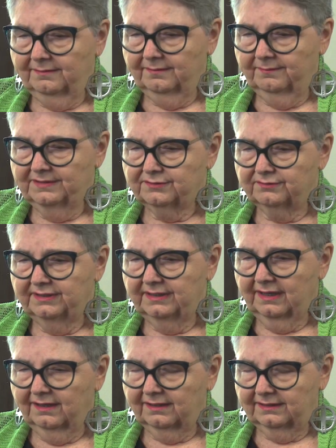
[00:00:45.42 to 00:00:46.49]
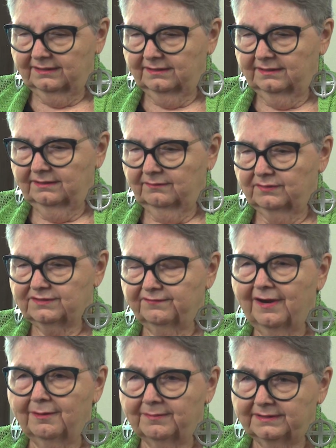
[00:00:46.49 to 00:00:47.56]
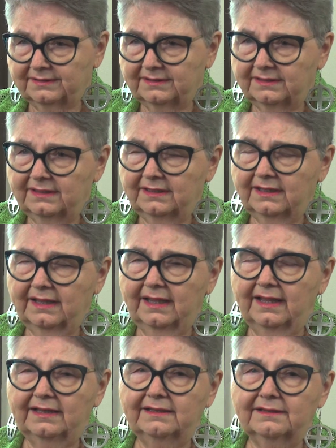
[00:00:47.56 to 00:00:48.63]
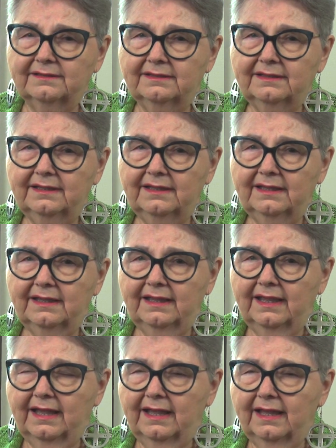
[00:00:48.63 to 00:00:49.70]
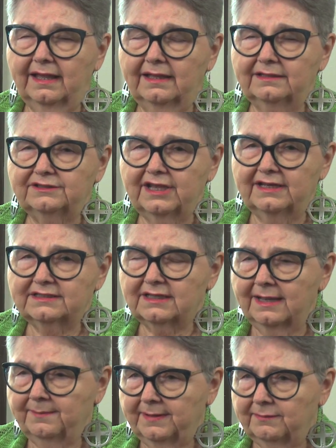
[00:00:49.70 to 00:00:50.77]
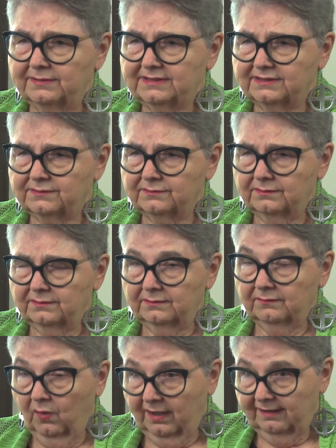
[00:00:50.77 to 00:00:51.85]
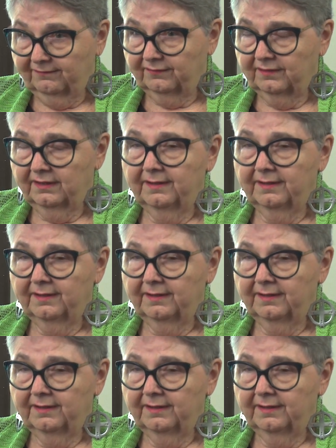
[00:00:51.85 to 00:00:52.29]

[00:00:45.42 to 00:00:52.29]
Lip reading: Mr. Dion was a fireman, and Janice Lampy was his wife.